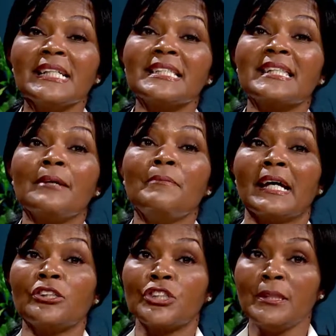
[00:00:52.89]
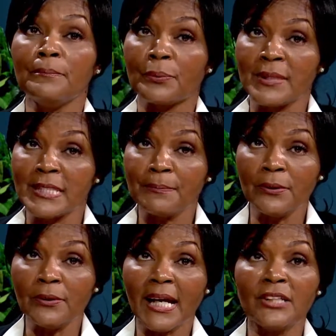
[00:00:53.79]
is the Managing
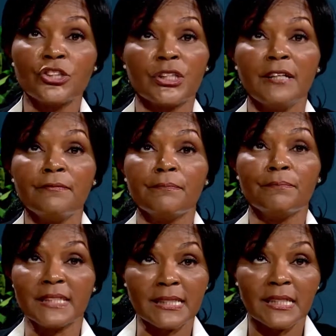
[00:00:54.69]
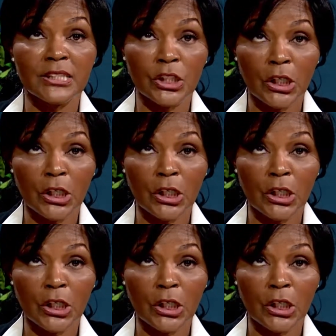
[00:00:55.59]
Principal and Chief Business